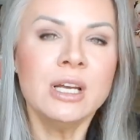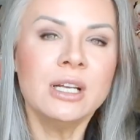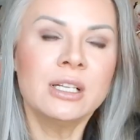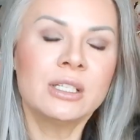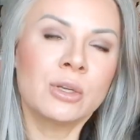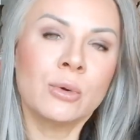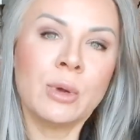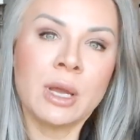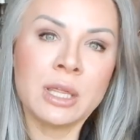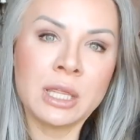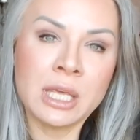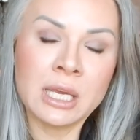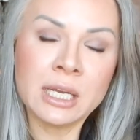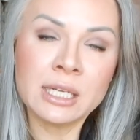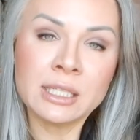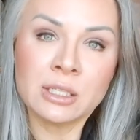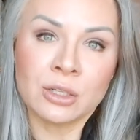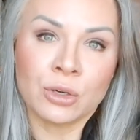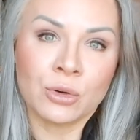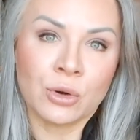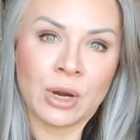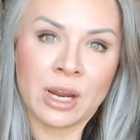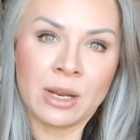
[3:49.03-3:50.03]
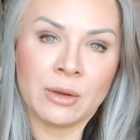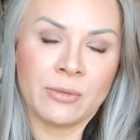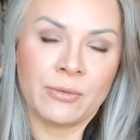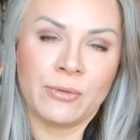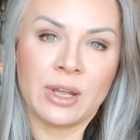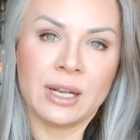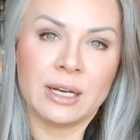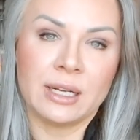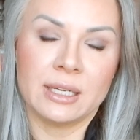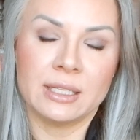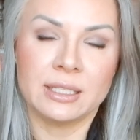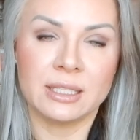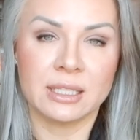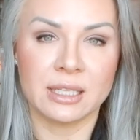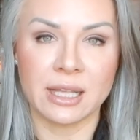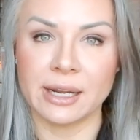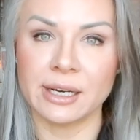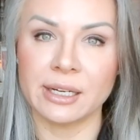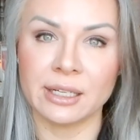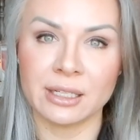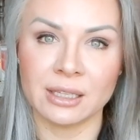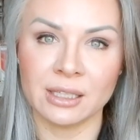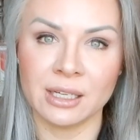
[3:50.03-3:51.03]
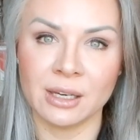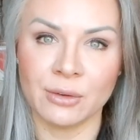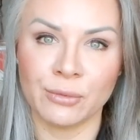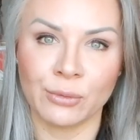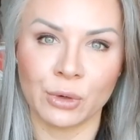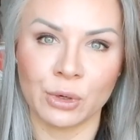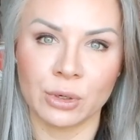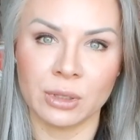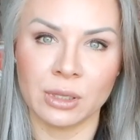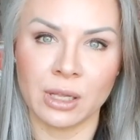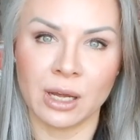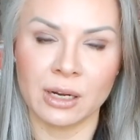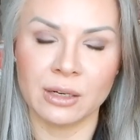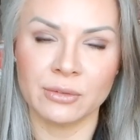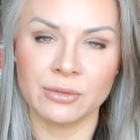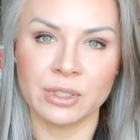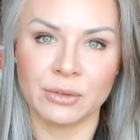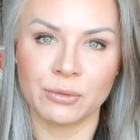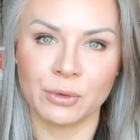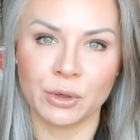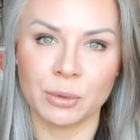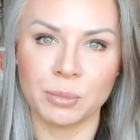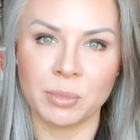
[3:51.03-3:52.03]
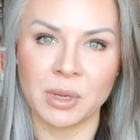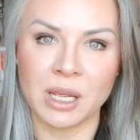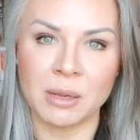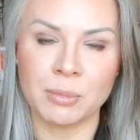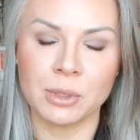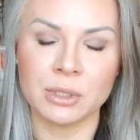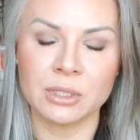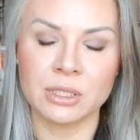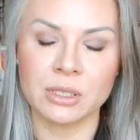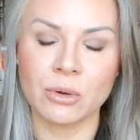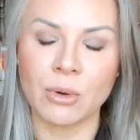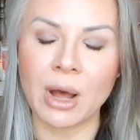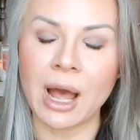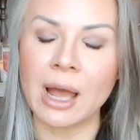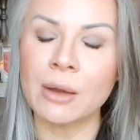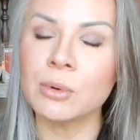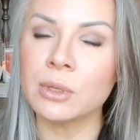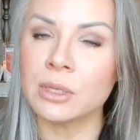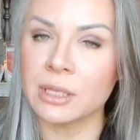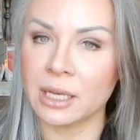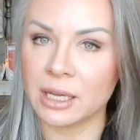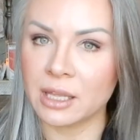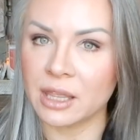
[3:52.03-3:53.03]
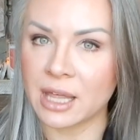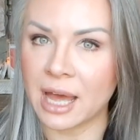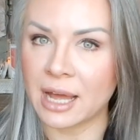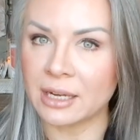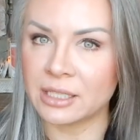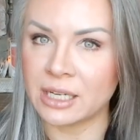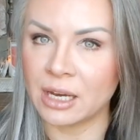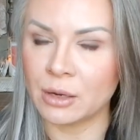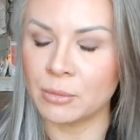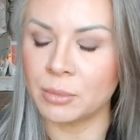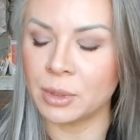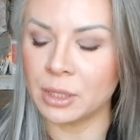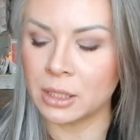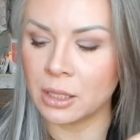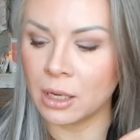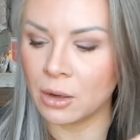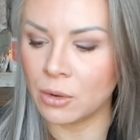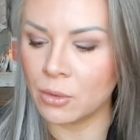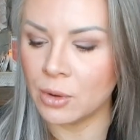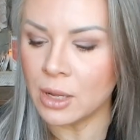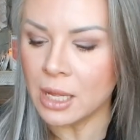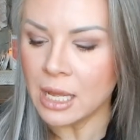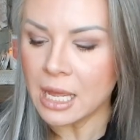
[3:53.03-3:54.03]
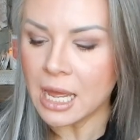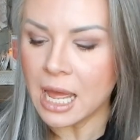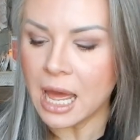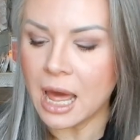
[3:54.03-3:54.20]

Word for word: So I think it's a great fit aesthetically for a lot of different people. So I will link that down below.